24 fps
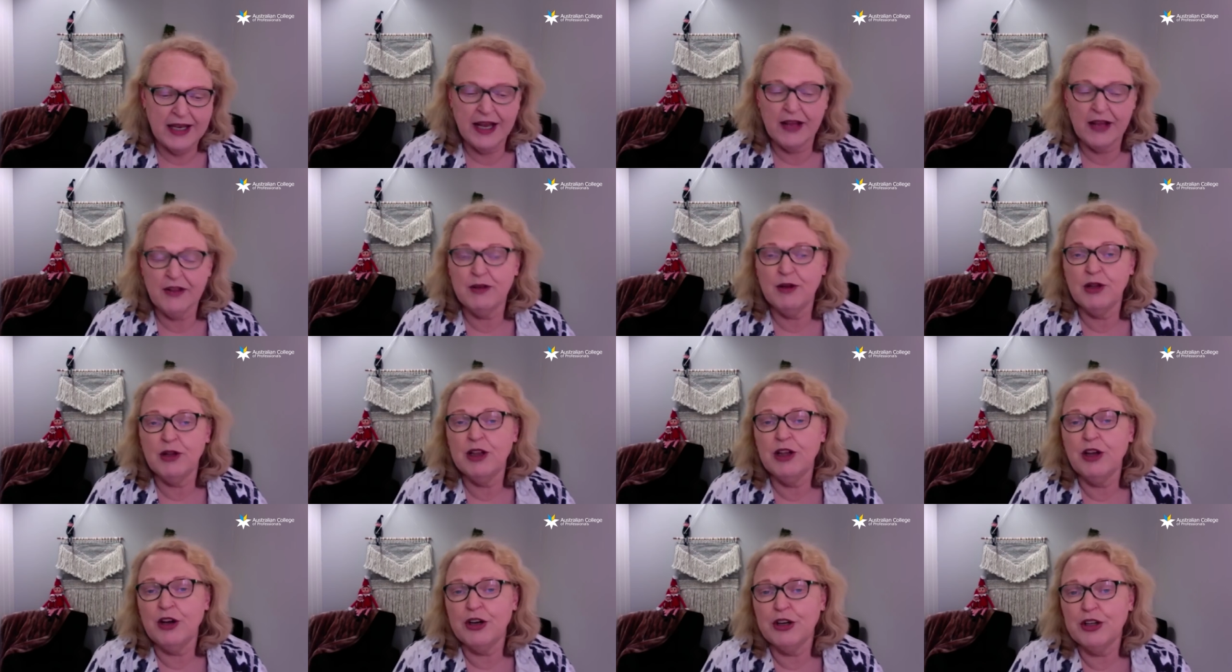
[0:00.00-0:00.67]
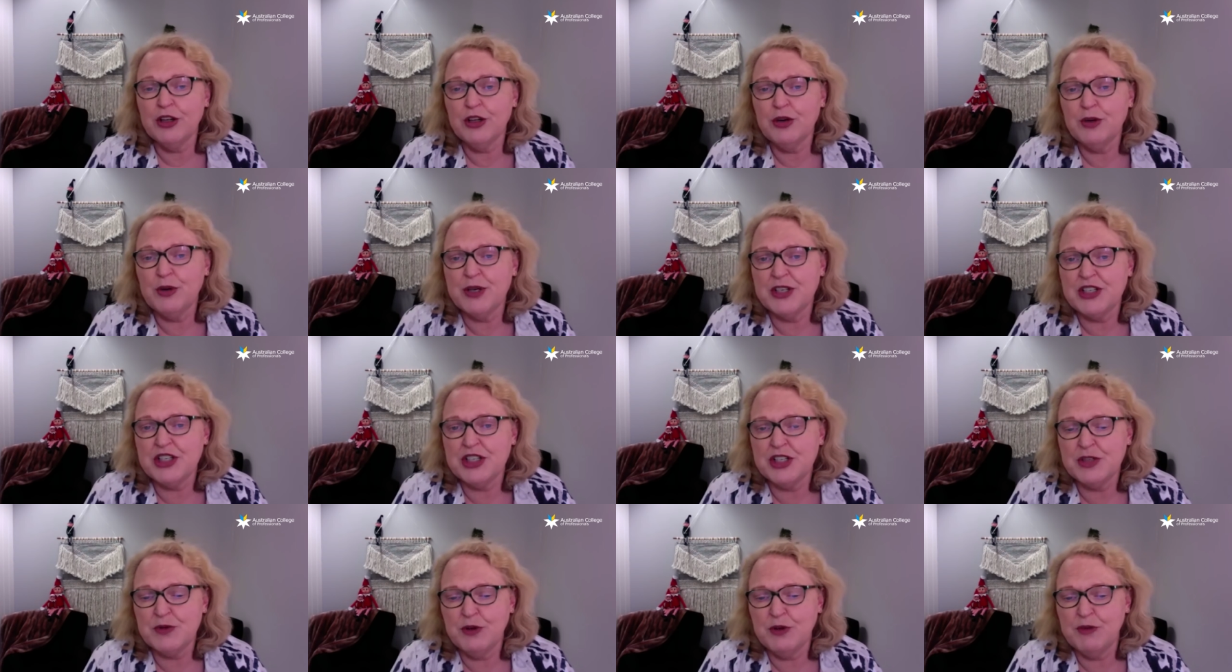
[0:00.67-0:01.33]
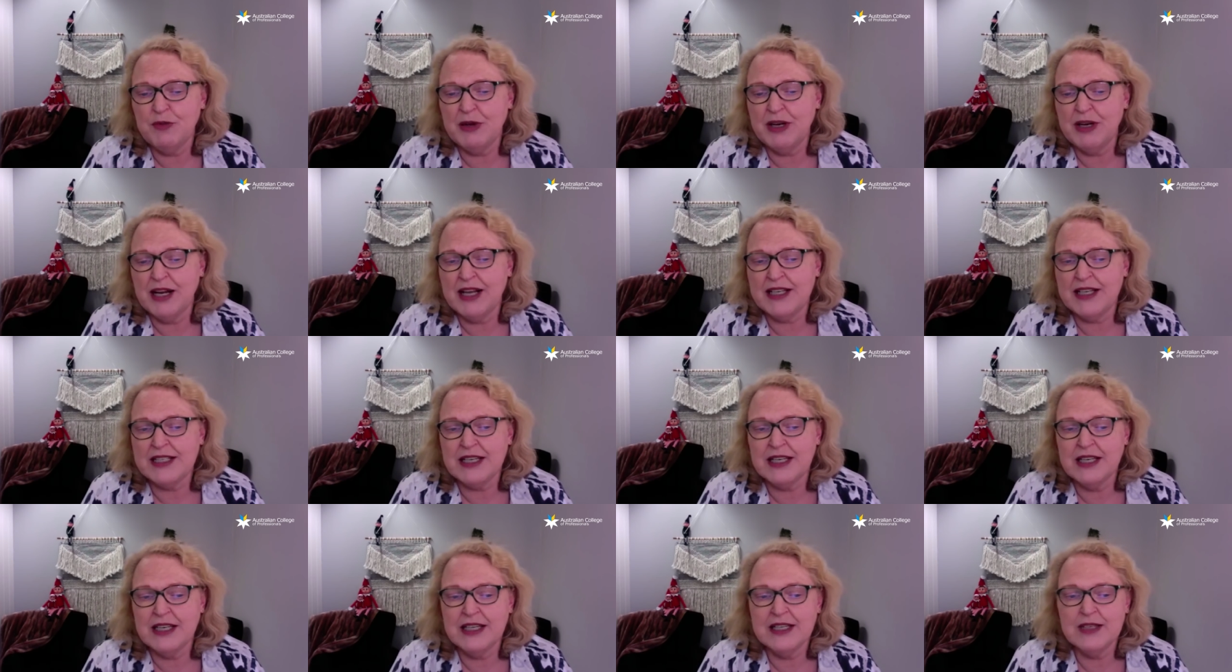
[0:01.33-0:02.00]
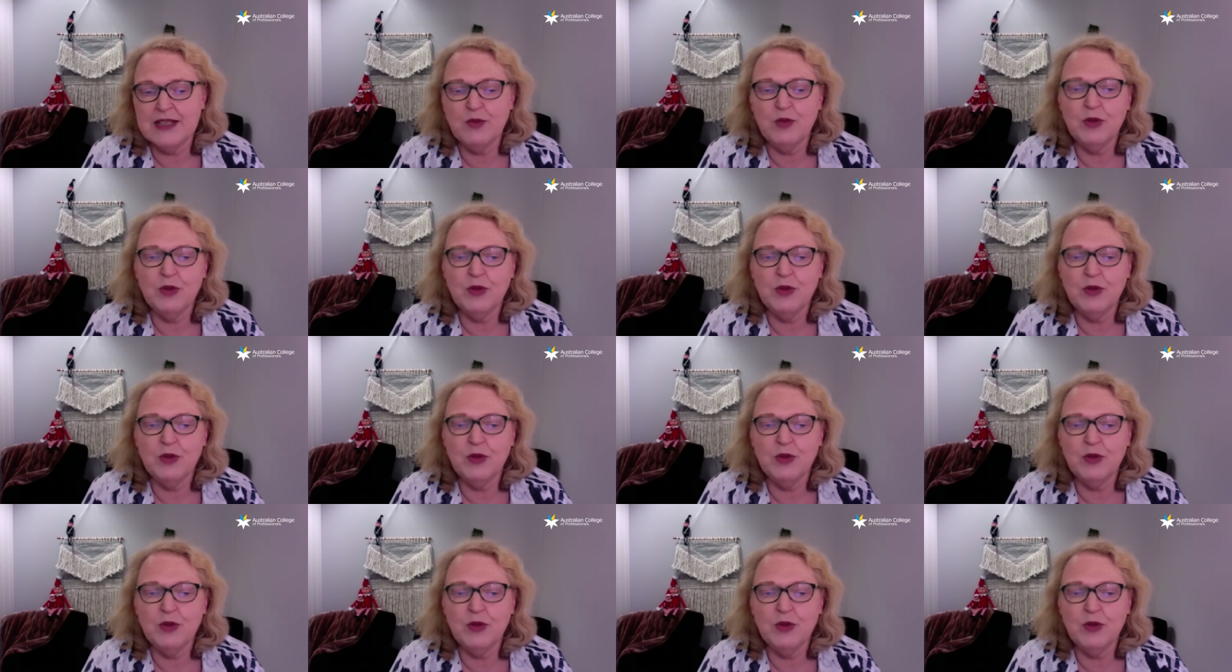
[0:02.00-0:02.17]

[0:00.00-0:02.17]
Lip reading: Now, a lot of the questions we've been asking is,